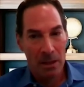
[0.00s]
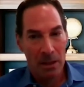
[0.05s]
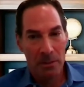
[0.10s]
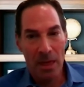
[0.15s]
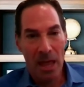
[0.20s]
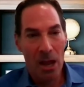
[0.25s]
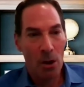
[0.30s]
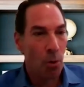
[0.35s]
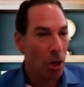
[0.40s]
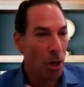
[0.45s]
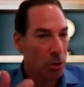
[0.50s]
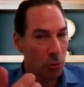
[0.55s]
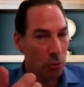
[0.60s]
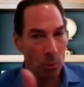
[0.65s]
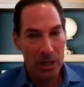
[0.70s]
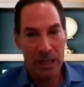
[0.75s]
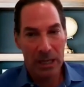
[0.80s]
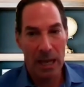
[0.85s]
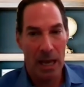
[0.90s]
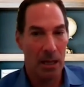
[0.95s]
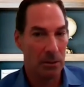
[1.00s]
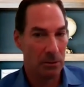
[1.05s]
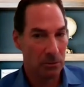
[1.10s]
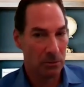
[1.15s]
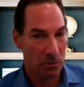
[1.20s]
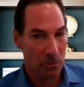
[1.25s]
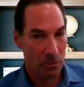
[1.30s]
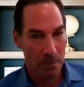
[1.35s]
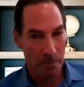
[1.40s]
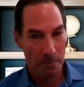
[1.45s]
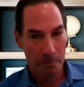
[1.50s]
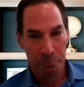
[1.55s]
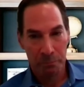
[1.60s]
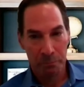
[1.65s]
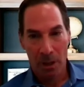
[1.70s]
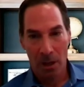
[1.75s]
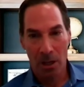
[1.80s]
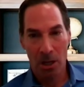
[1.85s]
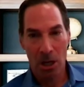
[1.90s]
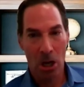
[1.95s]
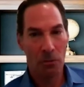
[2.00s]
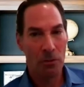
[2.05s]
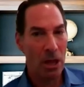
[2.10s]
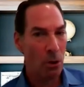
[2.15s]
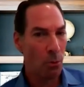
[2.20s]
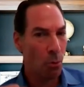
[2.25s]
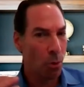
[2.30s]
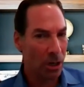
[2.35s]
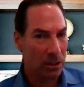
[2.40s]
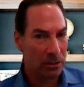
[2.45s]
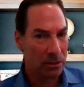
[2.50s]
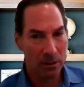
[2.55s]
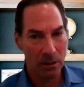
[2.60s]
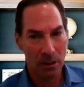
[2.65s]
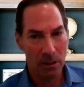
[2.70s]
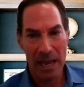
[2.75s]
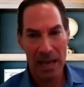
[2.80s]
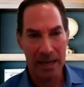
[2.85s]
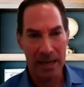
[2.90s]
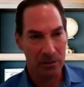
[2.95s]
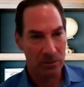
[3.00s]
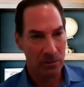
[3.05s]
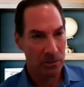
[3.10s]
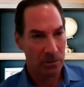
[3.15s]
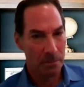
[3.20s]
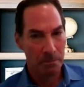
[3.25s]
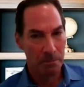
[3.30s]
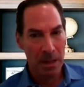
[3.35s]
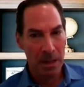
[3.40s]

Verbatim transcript: they worked weekends. You know, they worked late.